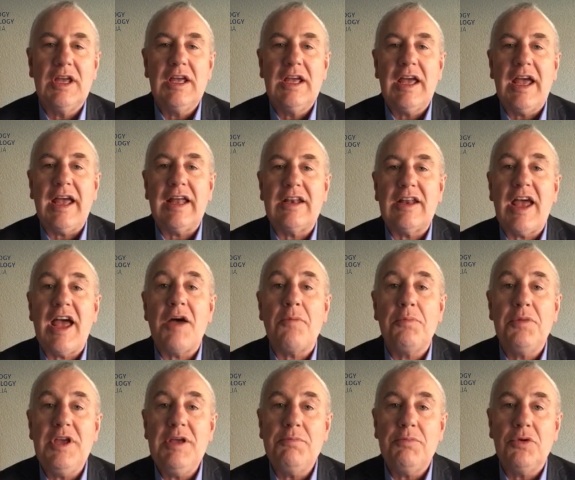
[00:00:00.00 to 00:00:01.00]
and how
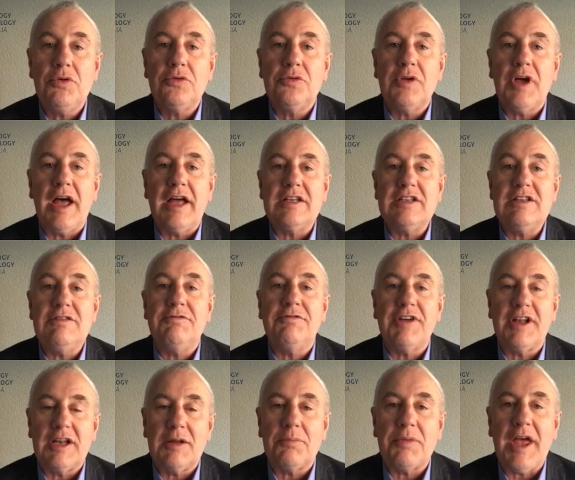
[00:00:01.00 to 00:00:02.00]
people
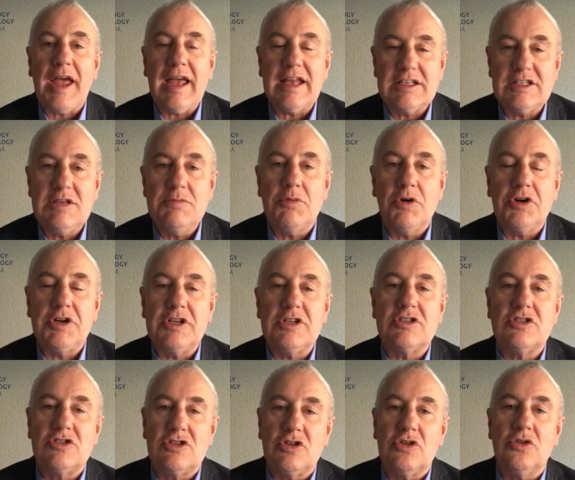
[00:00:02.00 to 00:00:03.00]
develop antibodies
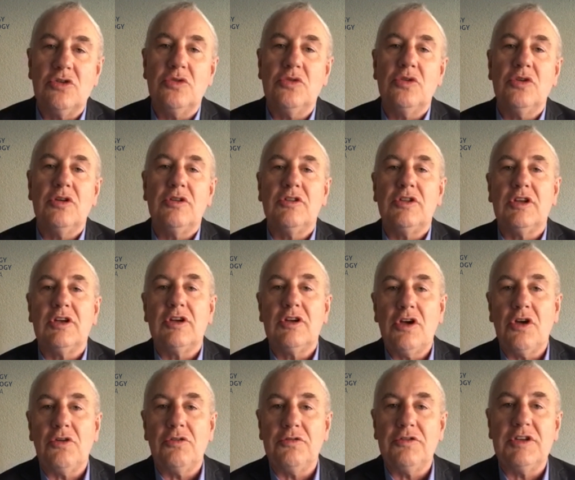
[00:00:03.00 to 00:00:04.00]
to the
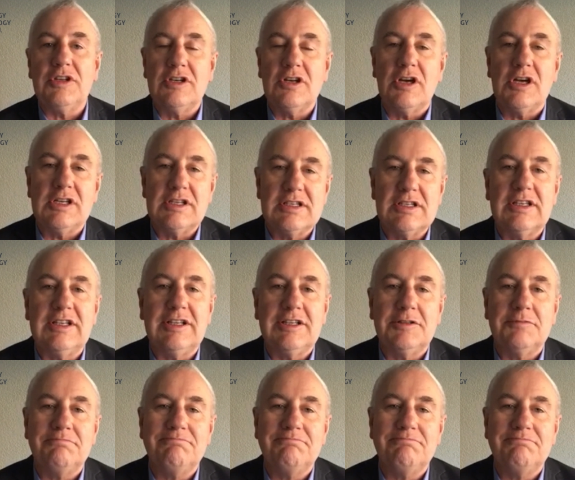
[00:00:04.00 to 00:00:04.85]
COVID-19.